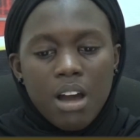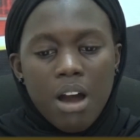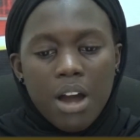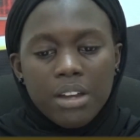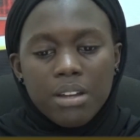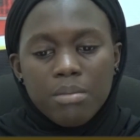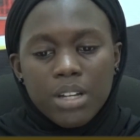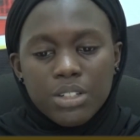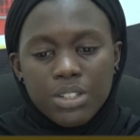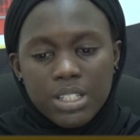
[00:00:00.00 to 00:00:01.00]
Our
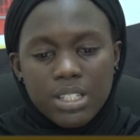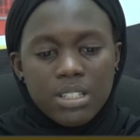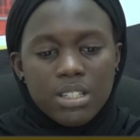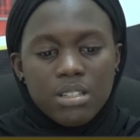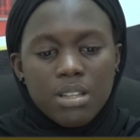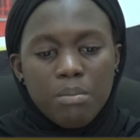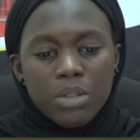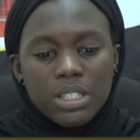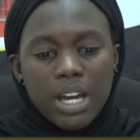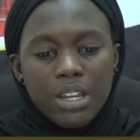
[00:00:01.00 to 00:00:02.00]
criminal justice system
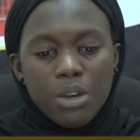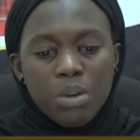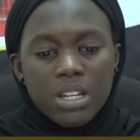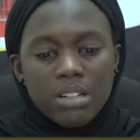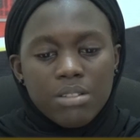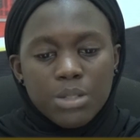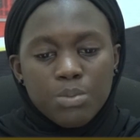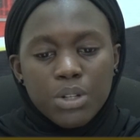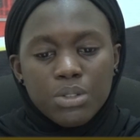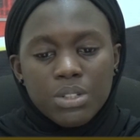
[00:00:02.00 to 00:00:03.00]
must adequately
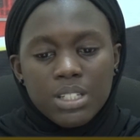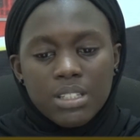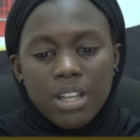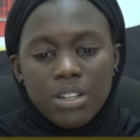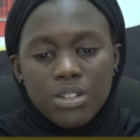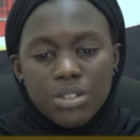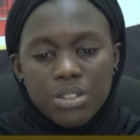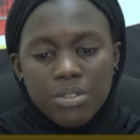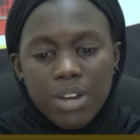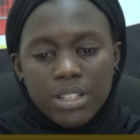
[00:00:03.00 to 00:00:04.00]
respond to this
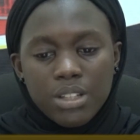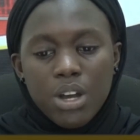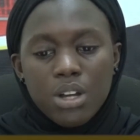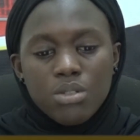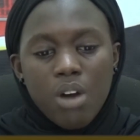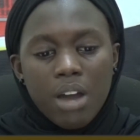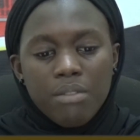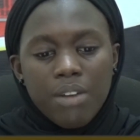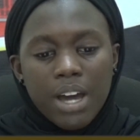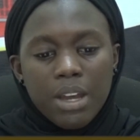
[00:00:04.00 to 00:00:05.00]
dangerous trend to
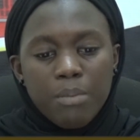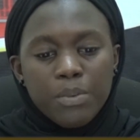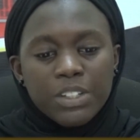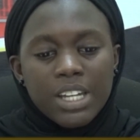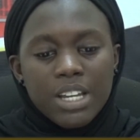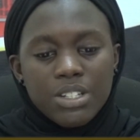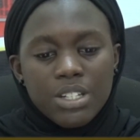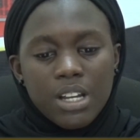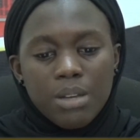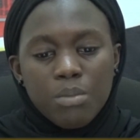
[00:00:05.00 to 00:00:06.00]
avert a
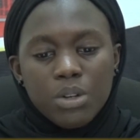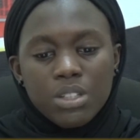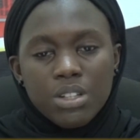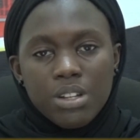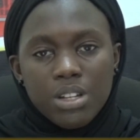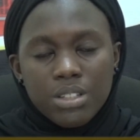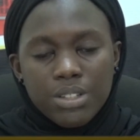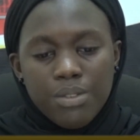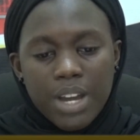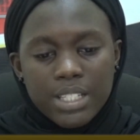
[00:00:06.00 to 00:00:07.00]
potentially more serious
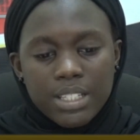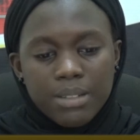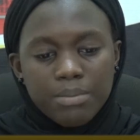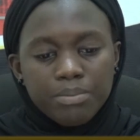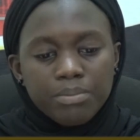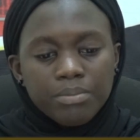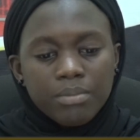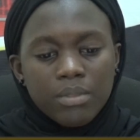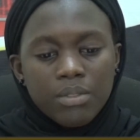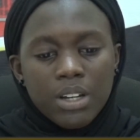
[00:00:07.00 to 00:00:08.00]
threat.
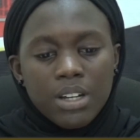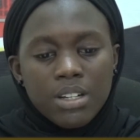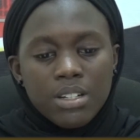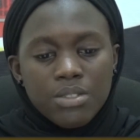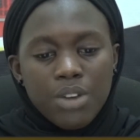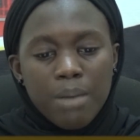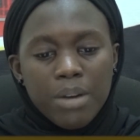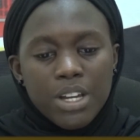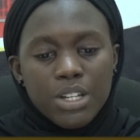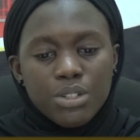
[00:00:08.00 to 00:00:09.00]

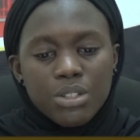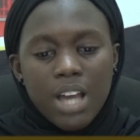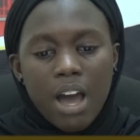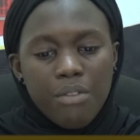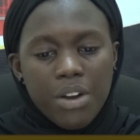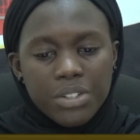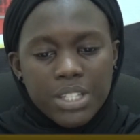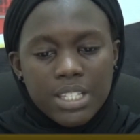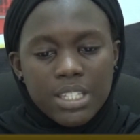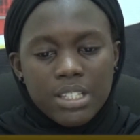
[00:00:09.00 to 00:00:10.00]
Tribal issues are very
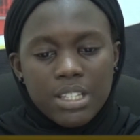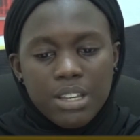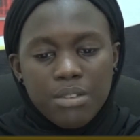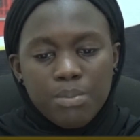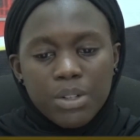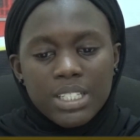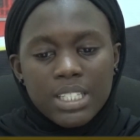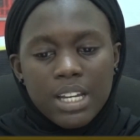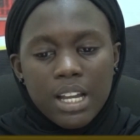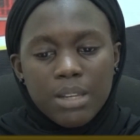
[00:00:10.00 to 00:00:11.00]
sensitive
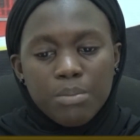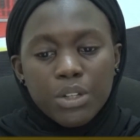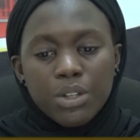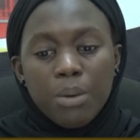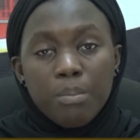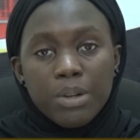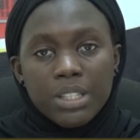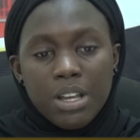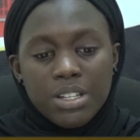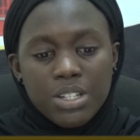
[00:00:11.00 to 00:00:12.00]
politically, but not
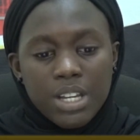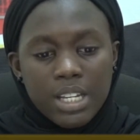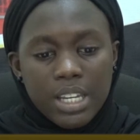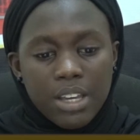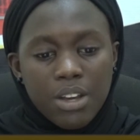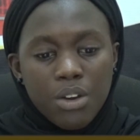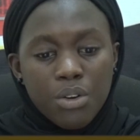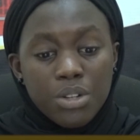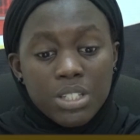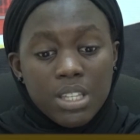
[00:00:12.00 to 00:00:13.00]
potentially
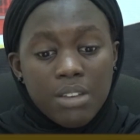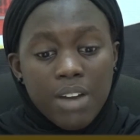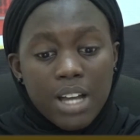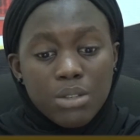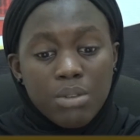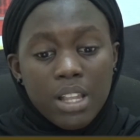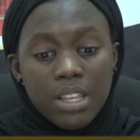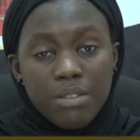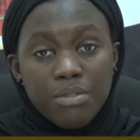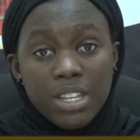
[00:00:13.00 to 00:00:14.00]
corrosive as well
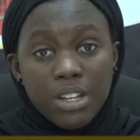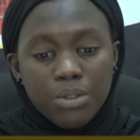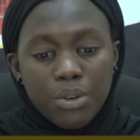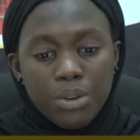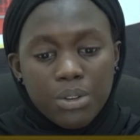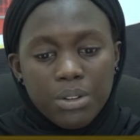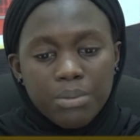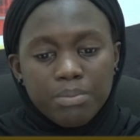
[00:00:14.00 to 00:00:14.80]
if ignored.